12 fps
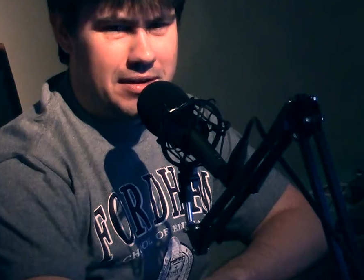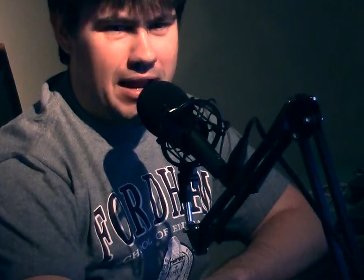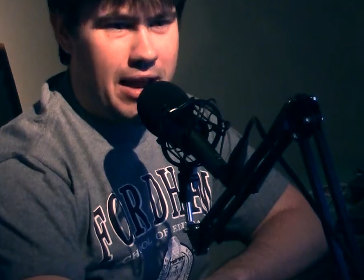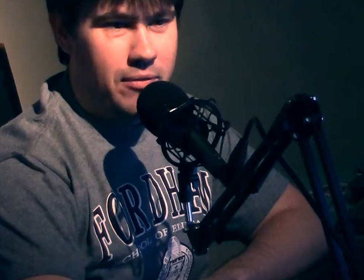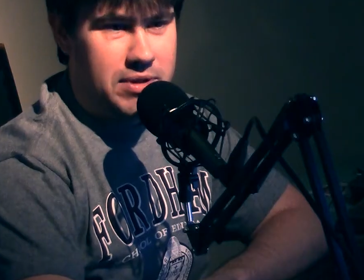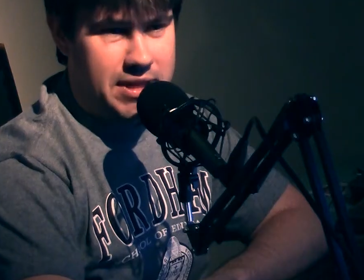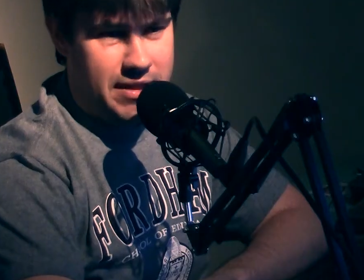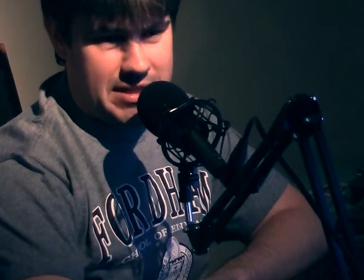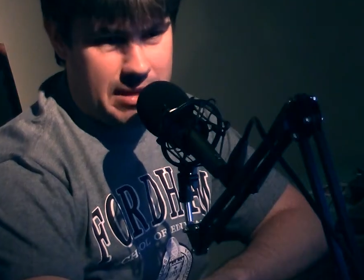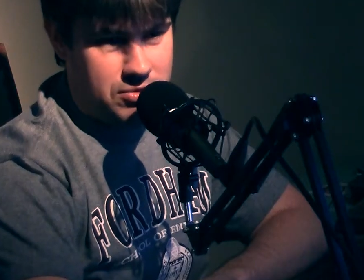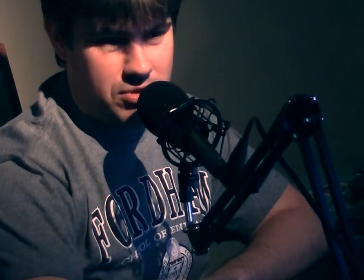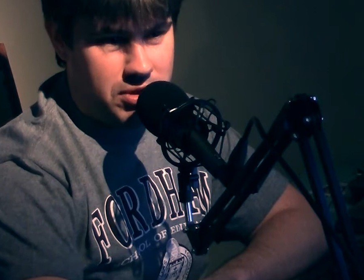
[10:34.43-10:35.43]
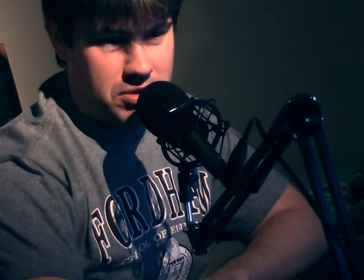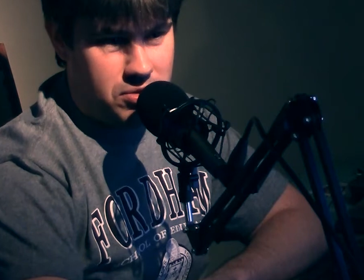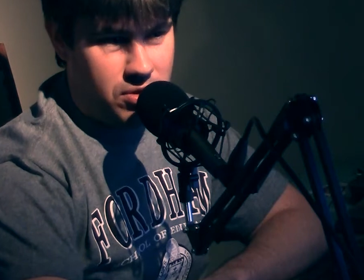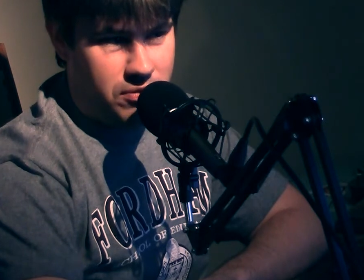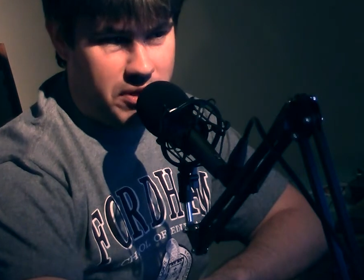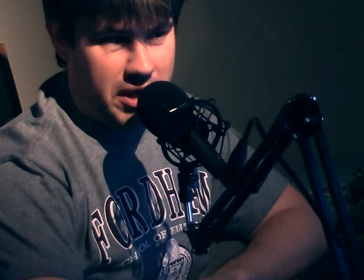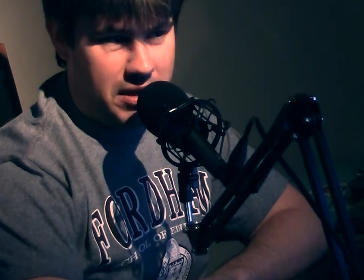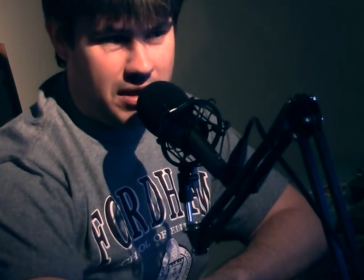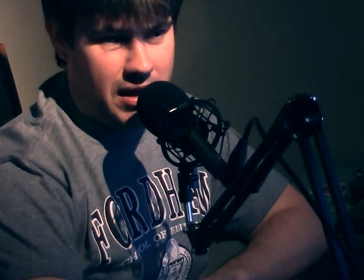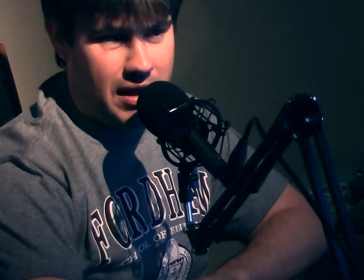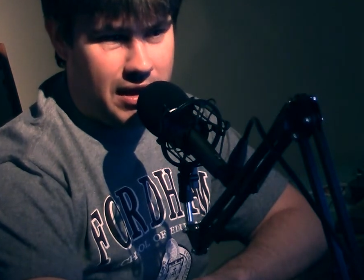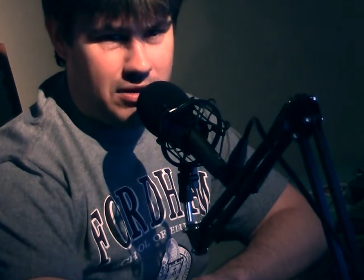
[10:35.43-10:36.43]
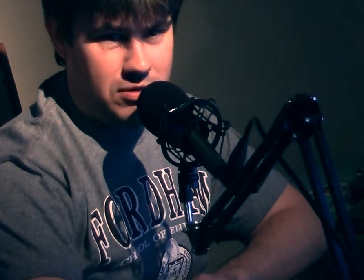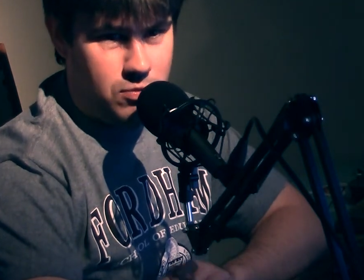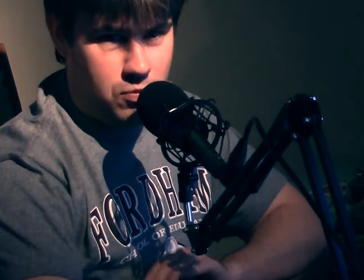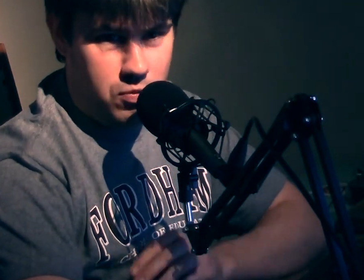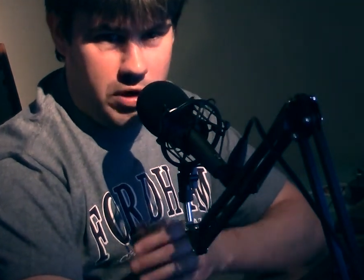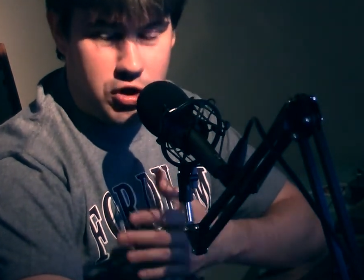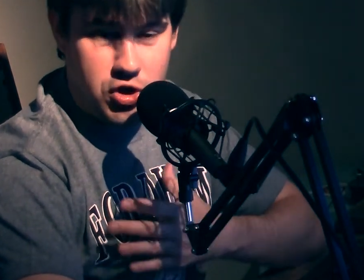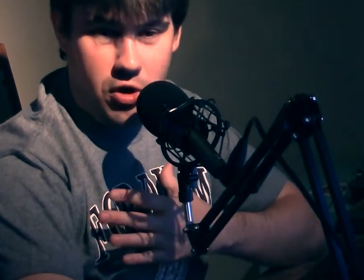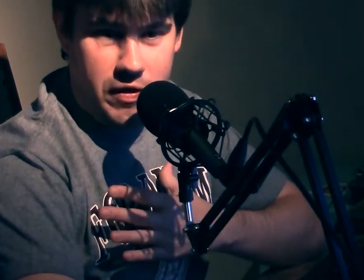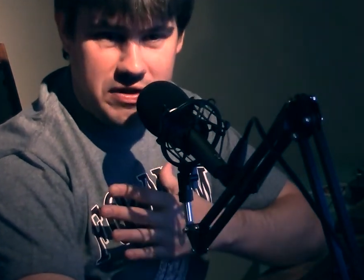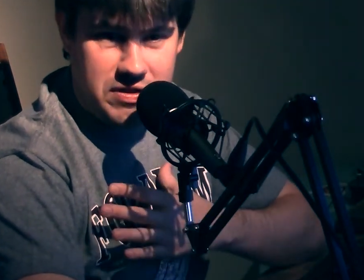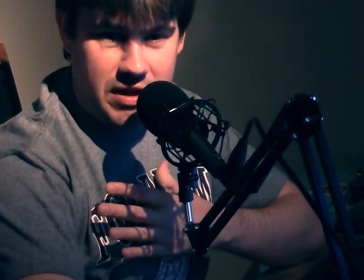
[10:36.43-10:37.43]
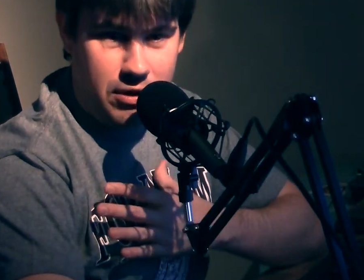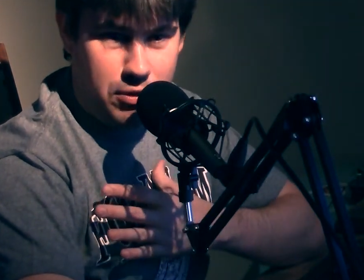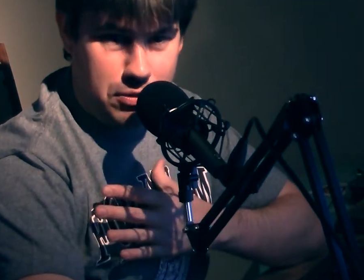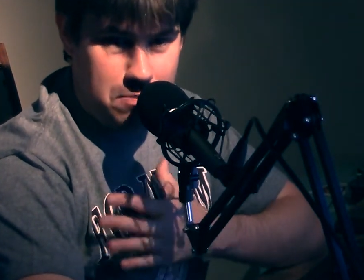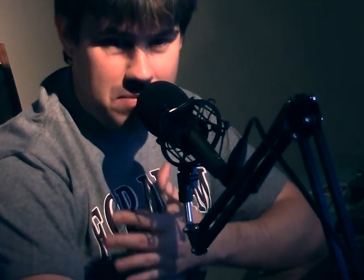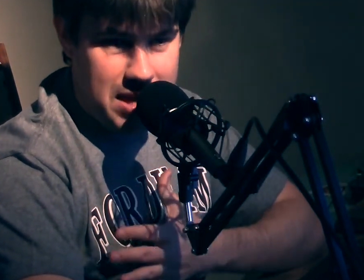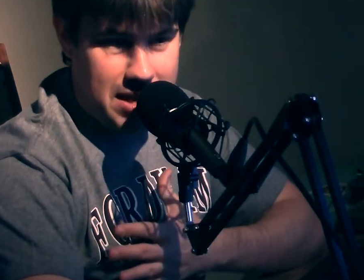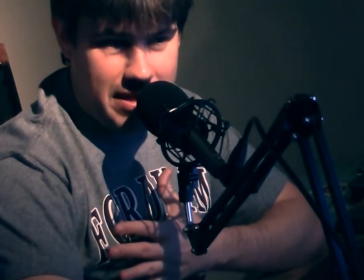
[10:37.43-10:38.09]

I would say that's absolutely true. Of like a show that stuck with me